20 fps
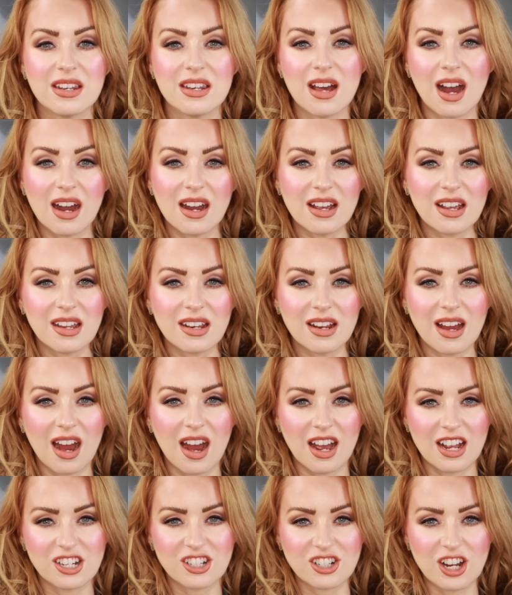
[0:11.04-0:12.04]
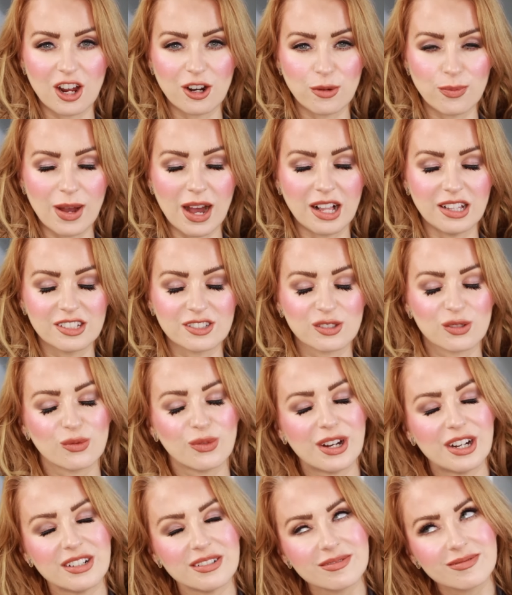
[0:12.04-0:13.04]
nine eyeshadow palettes,
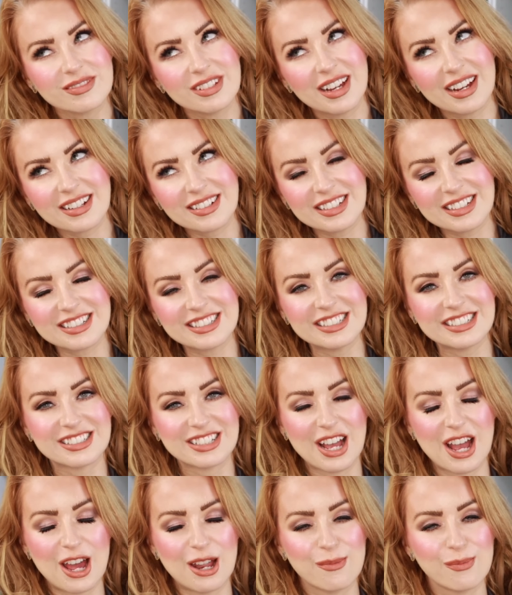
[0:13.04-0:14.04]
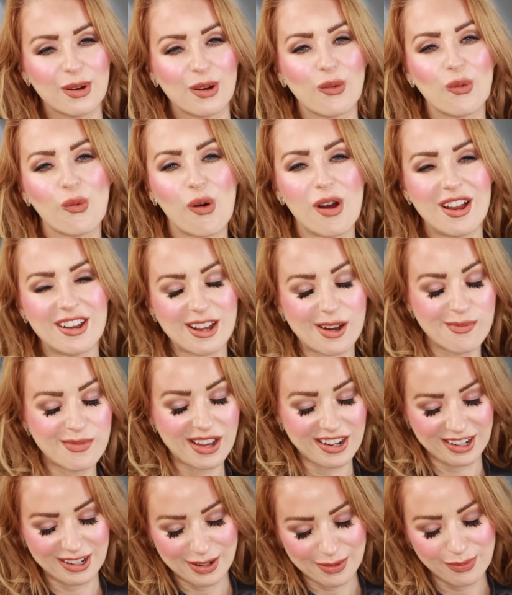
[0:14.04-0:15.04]
well technically 10, but one I'm
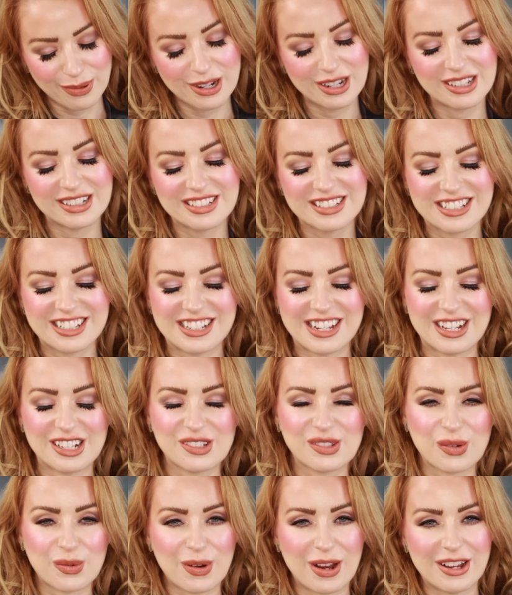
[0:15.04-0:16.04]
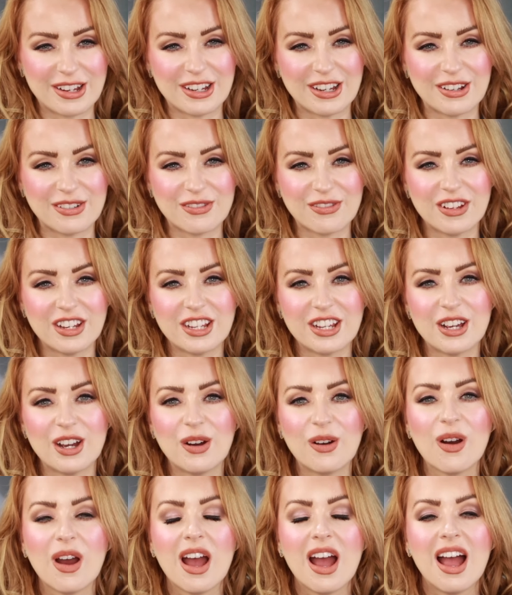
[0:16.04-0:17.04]
not going to put in today's ranking
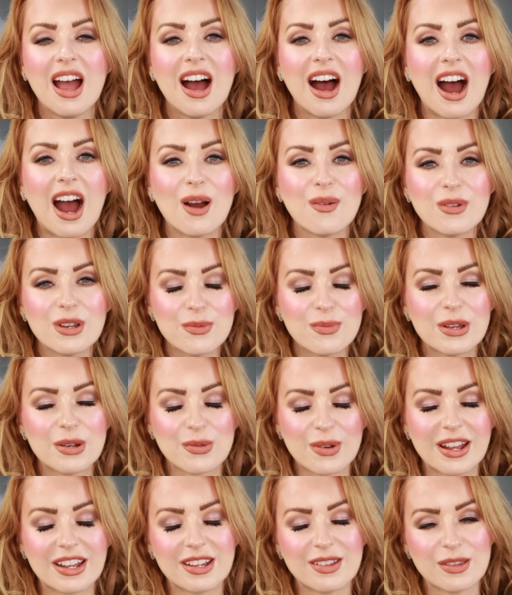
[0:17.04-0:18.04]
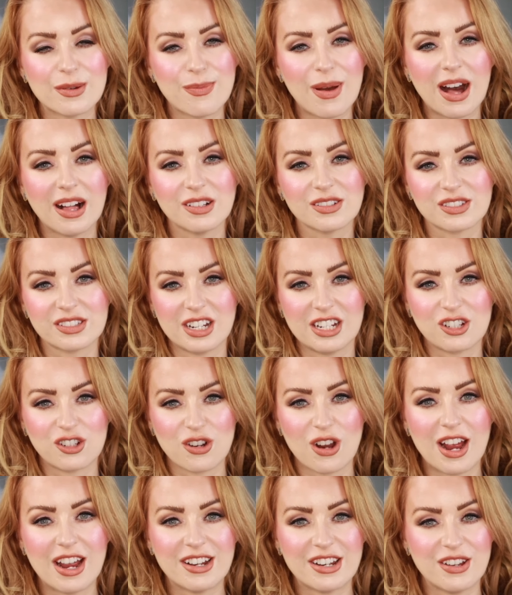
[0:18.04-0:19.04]
video. I'm going to be ranking the palettes that I
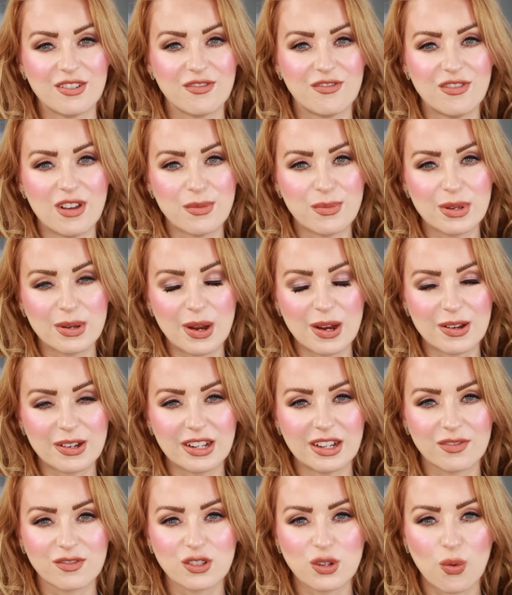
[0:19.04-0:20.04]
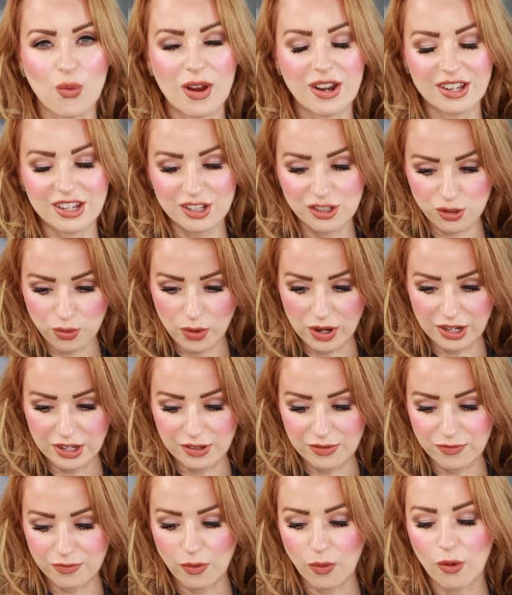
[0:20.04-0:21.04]
tried in February of
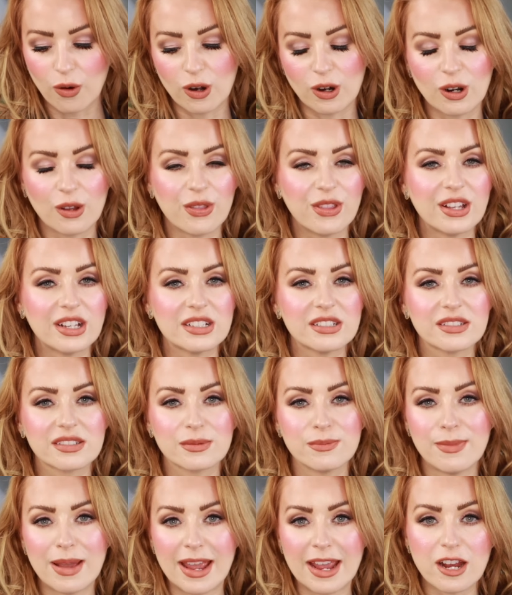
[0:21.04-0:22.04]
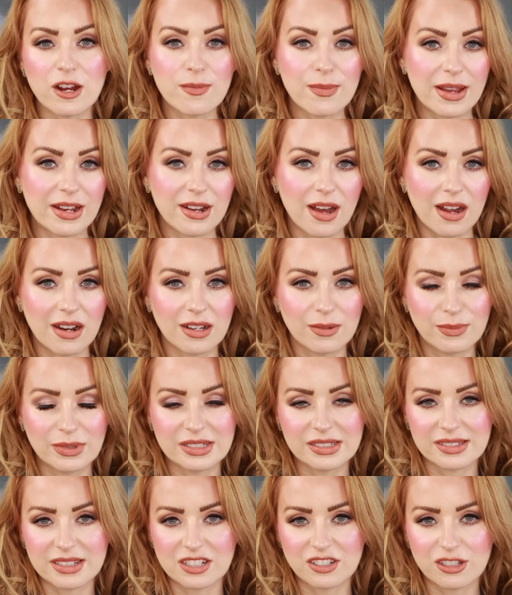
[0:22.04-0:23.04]
2024. These may or may not have
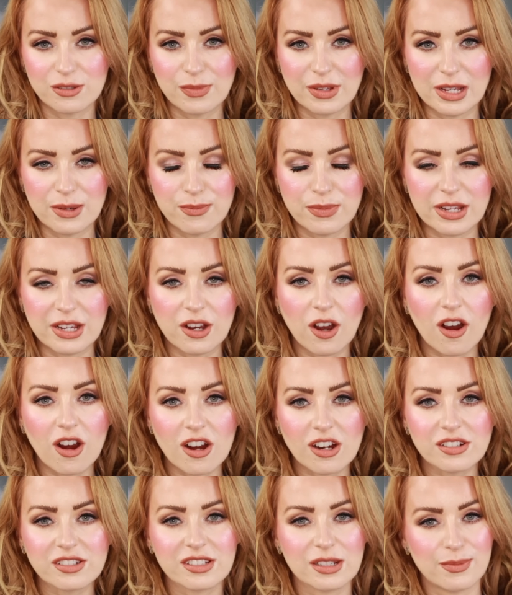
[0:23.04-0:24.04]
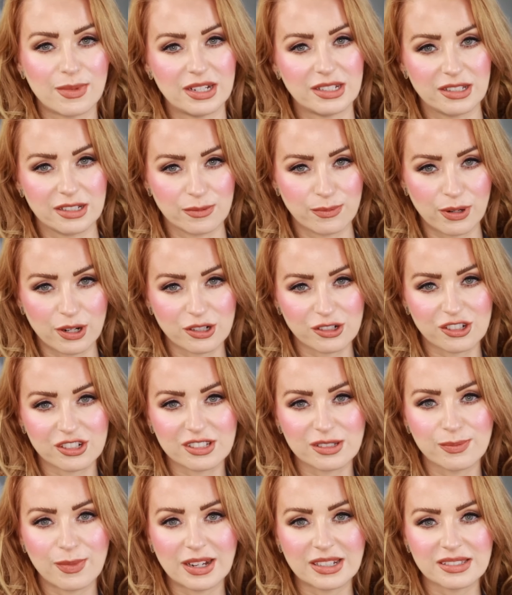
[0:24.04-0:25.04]
been sent to me in PR, some I did
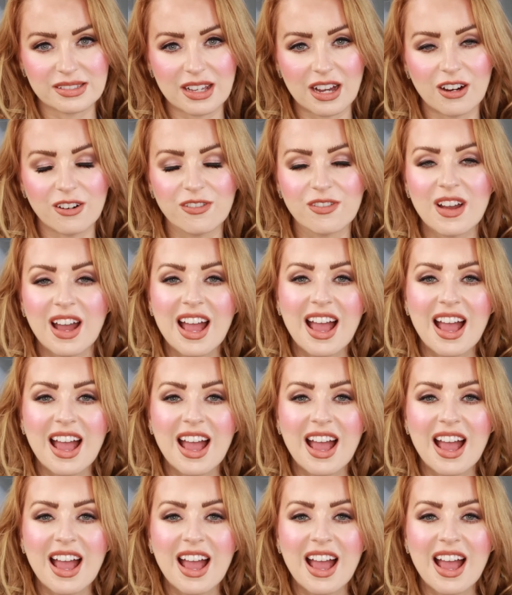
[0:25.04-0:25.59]
purchase myself,